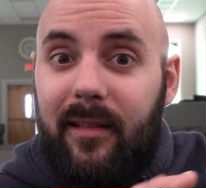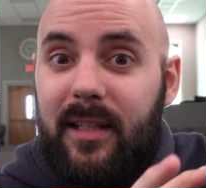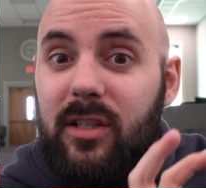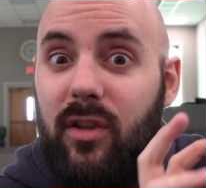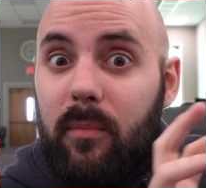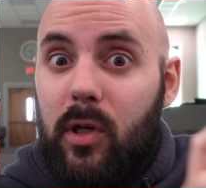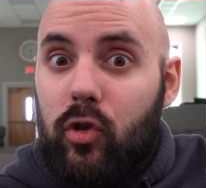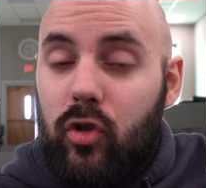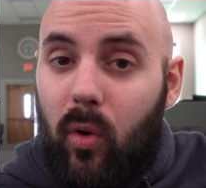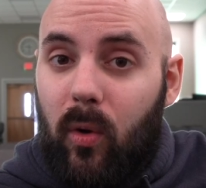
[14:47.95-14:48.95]
at least the
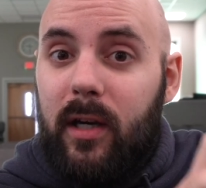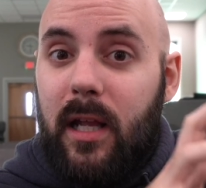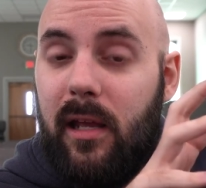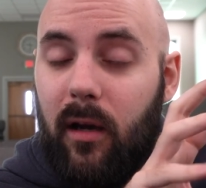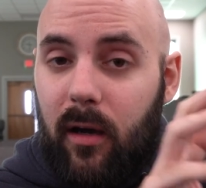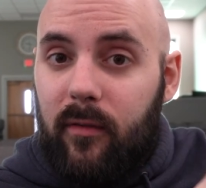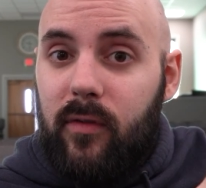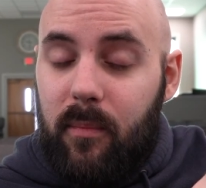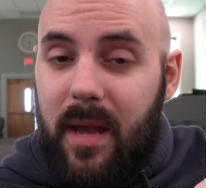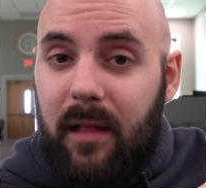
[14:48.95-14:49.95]
majority of
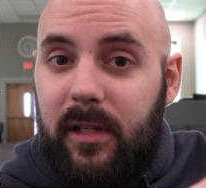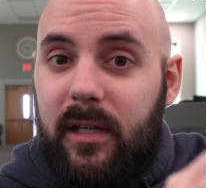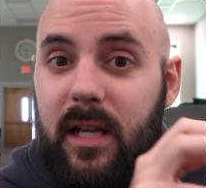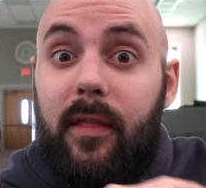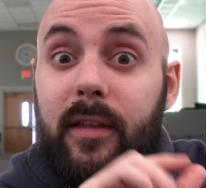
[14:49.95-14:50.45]
the melody.